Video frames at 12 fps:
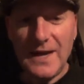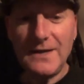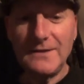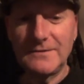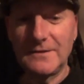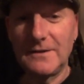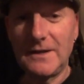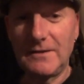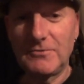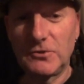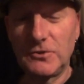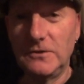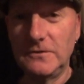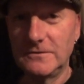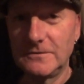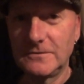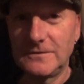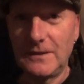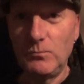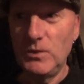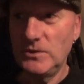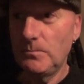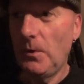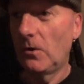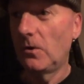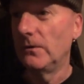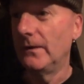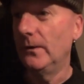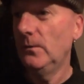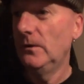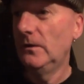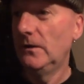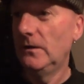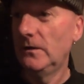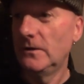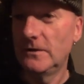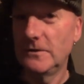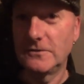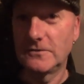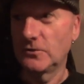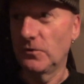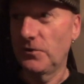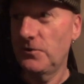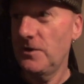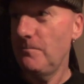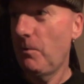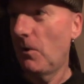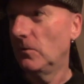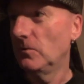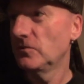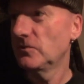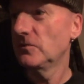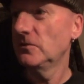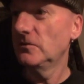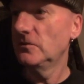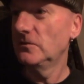And I've got to say which Paul now, because I've got three Pauls.